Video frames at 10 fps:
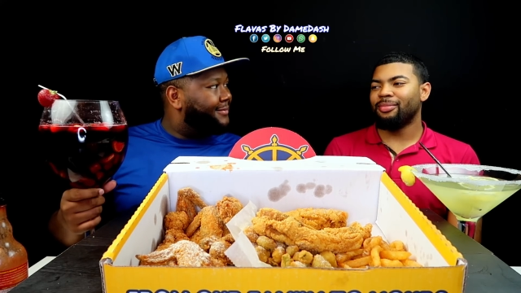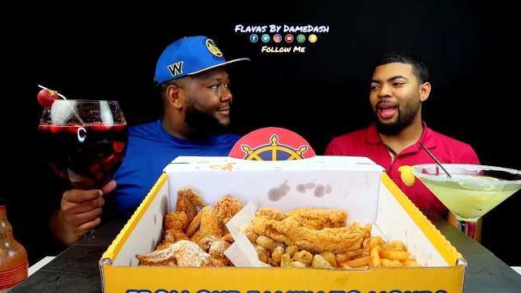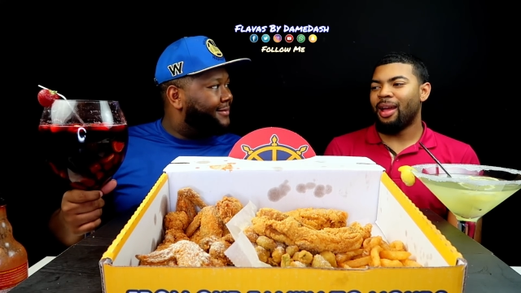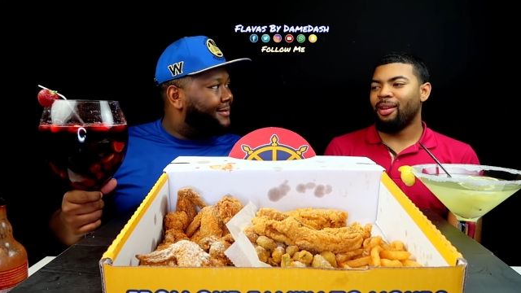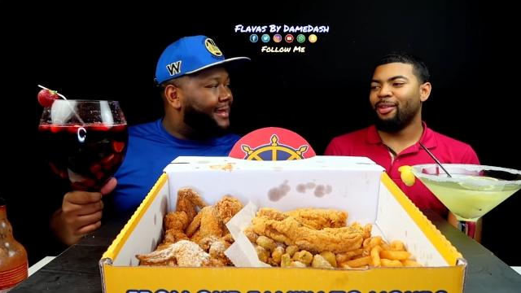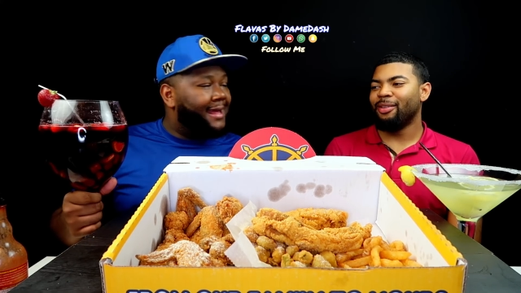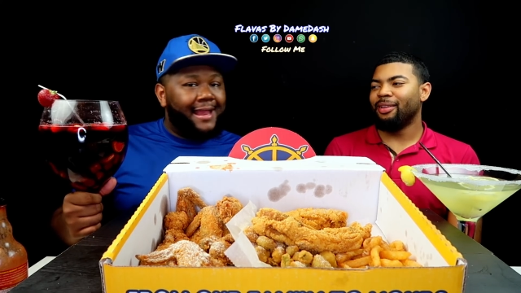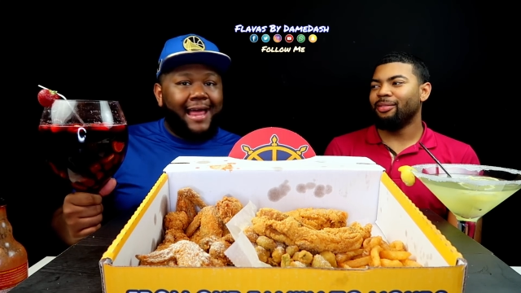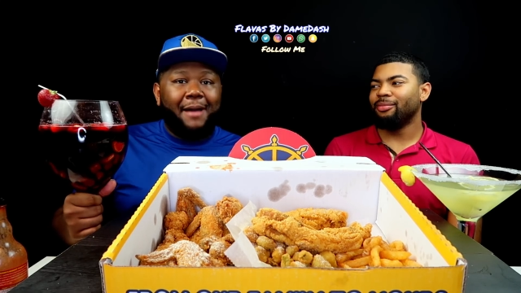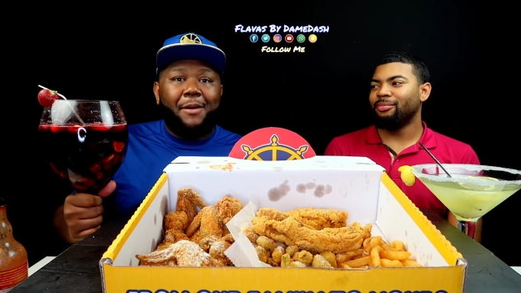Speaker 1: I
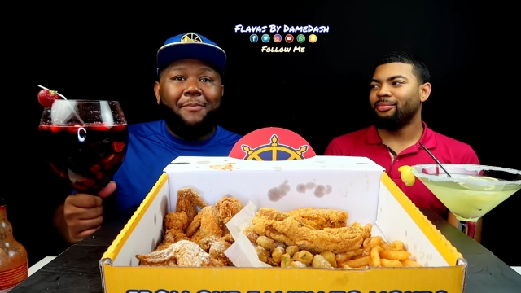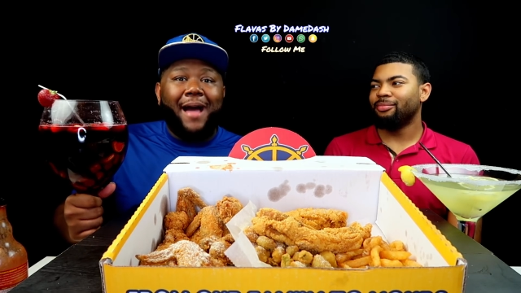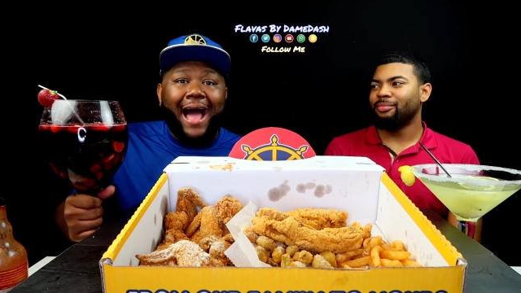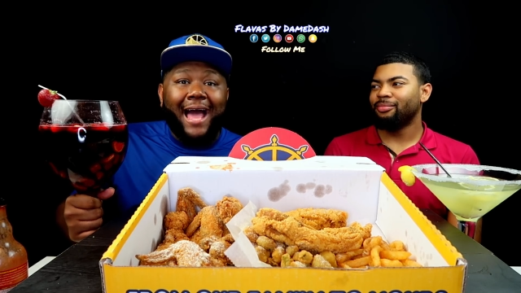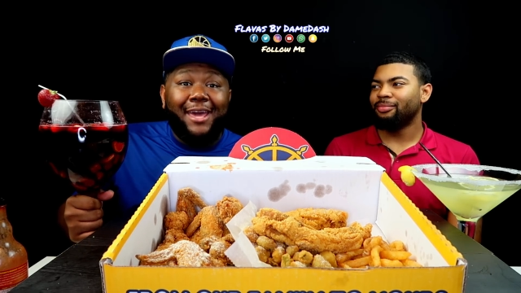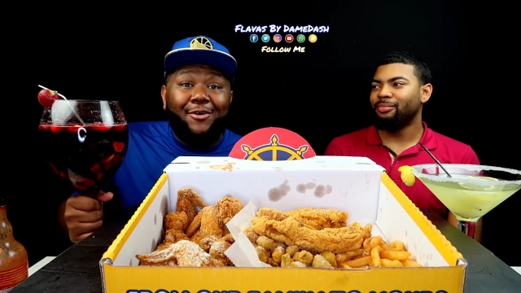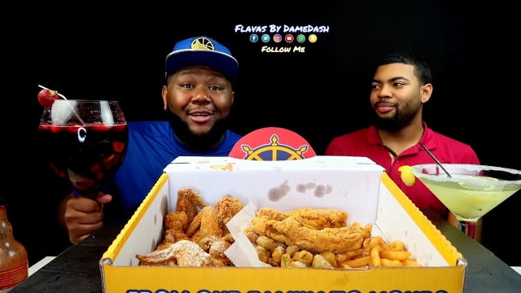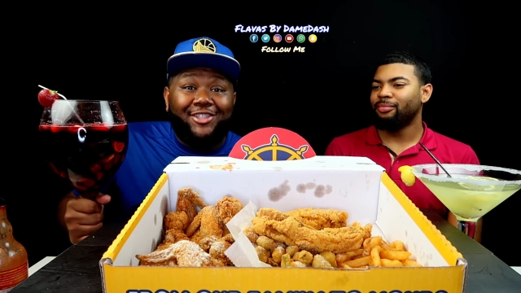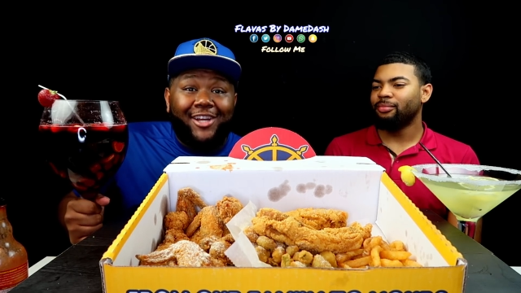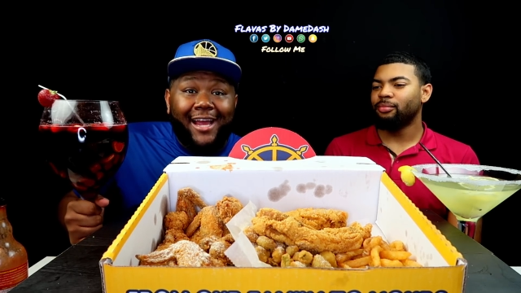know.
Speaker 2: I'ma buy you
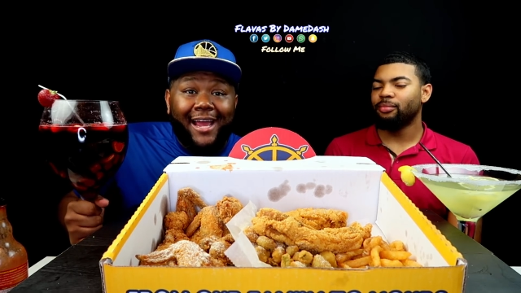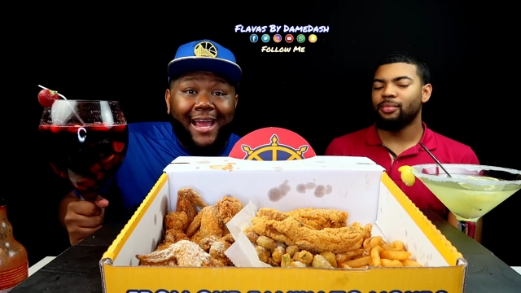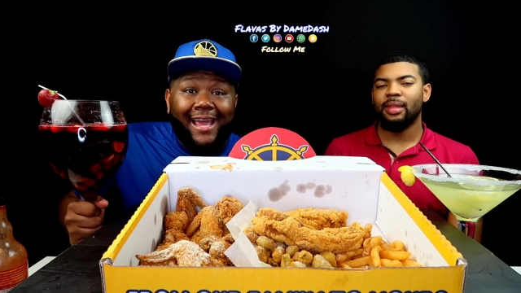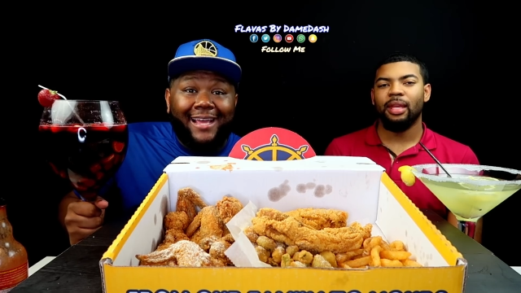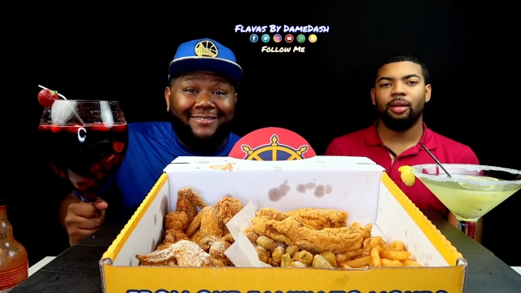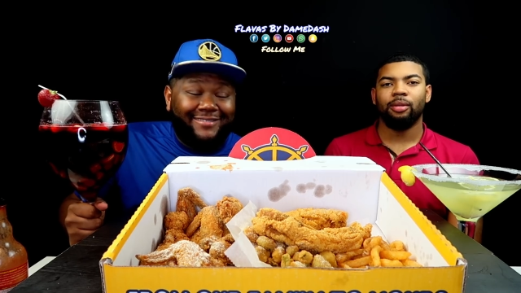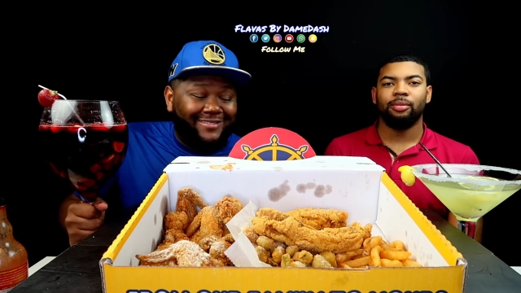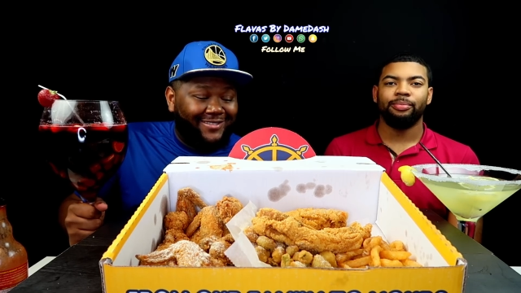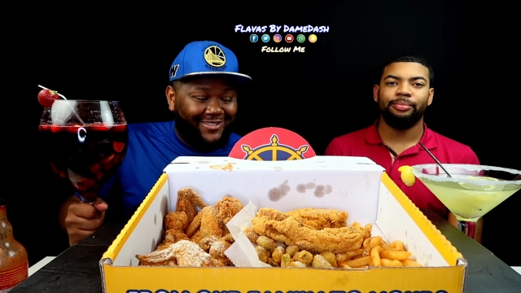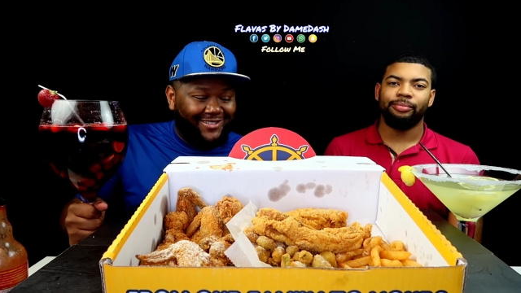a drink.
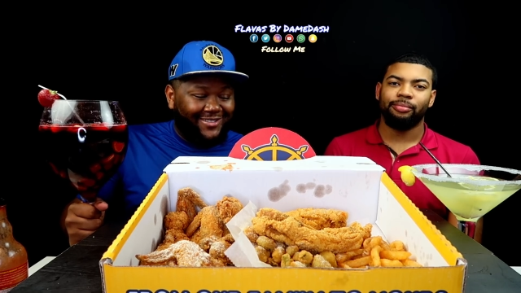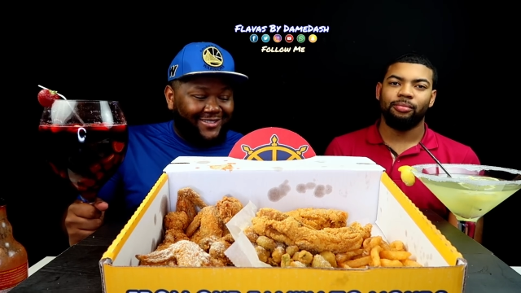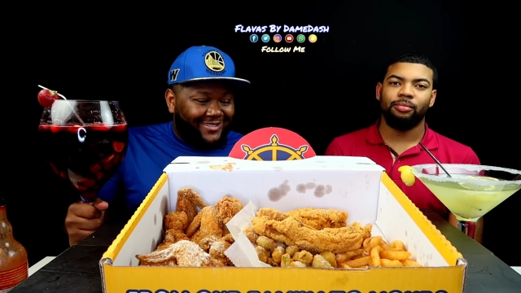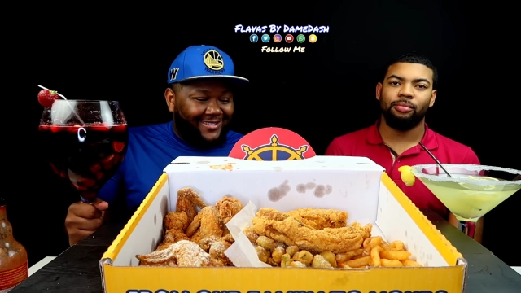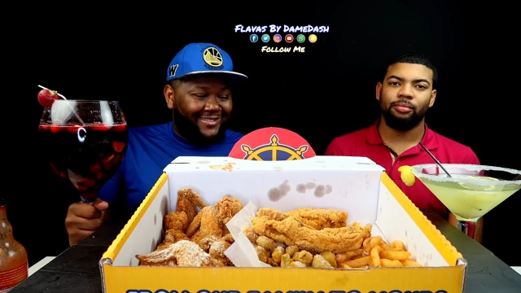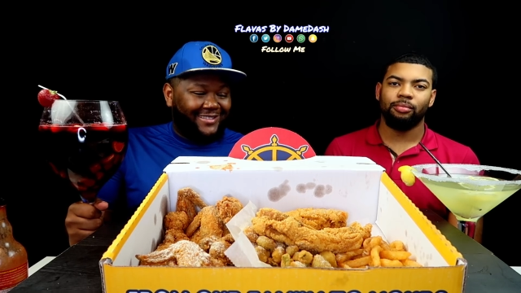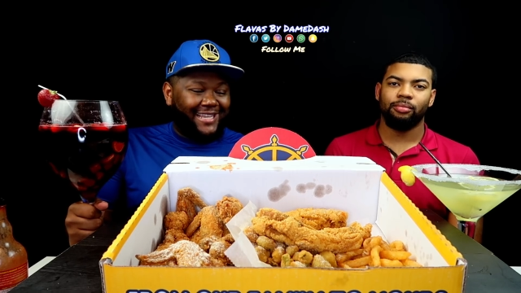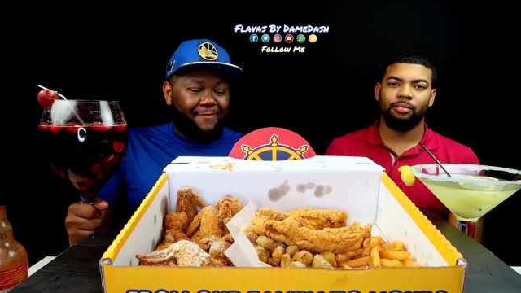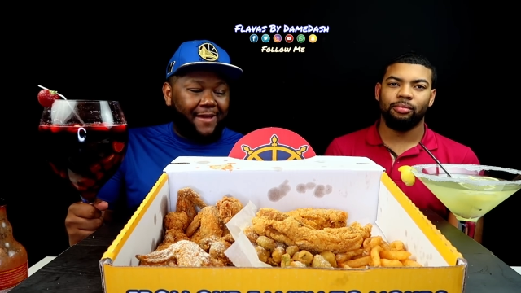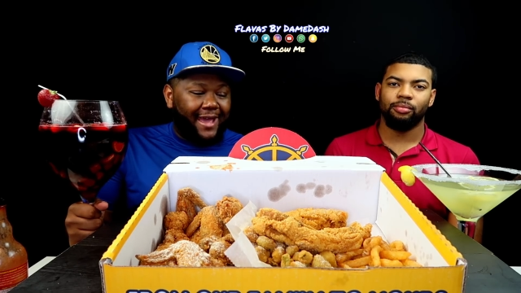Ooh,
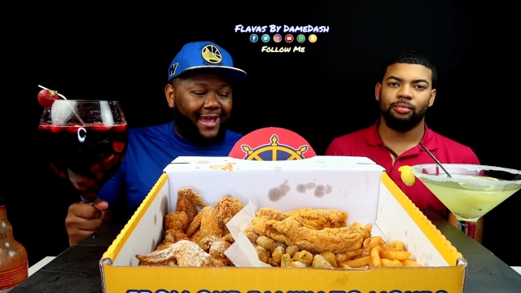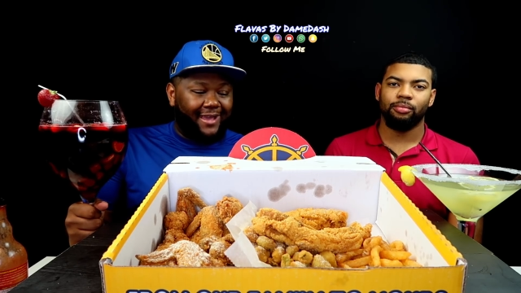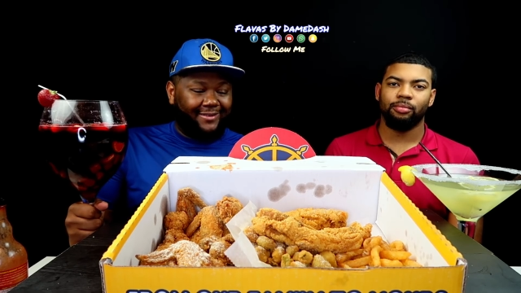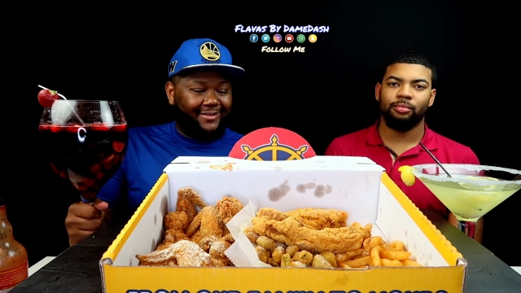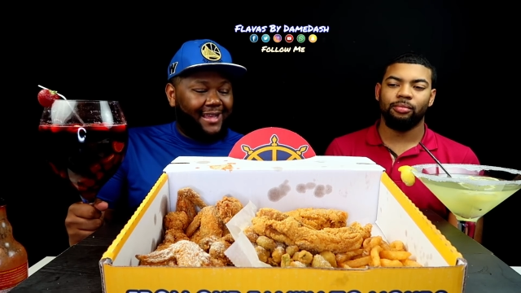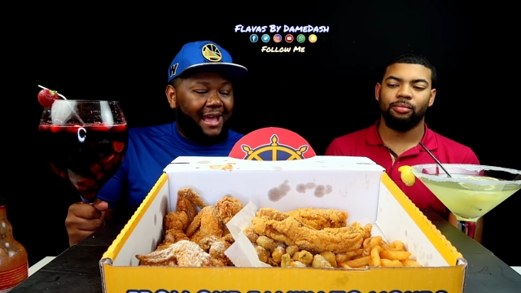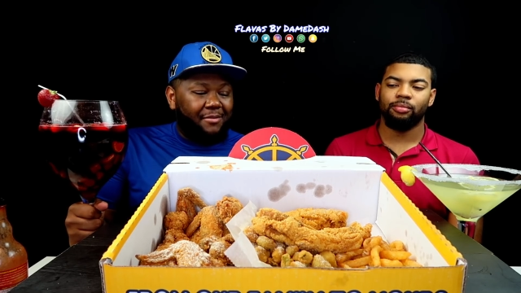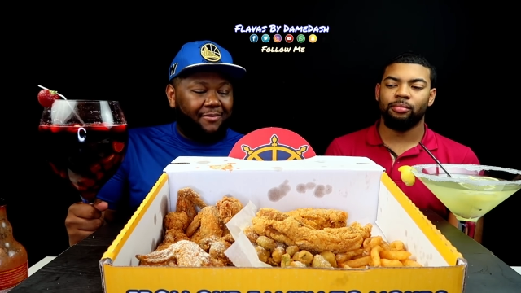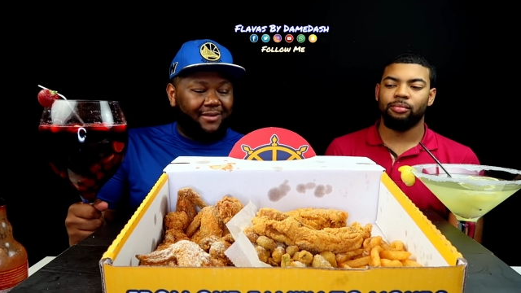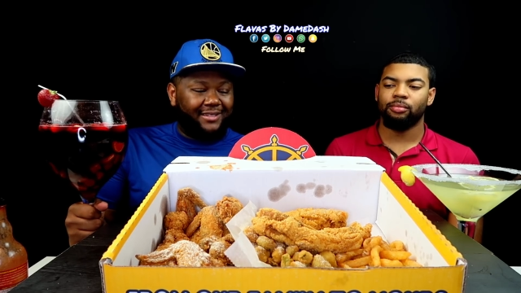T-Pain.
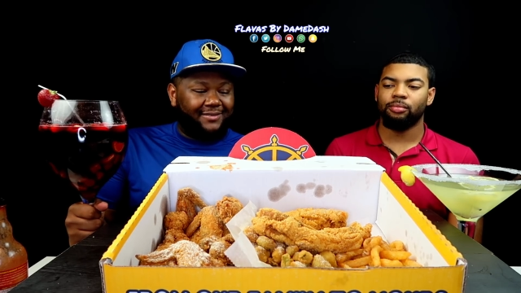I'ma buy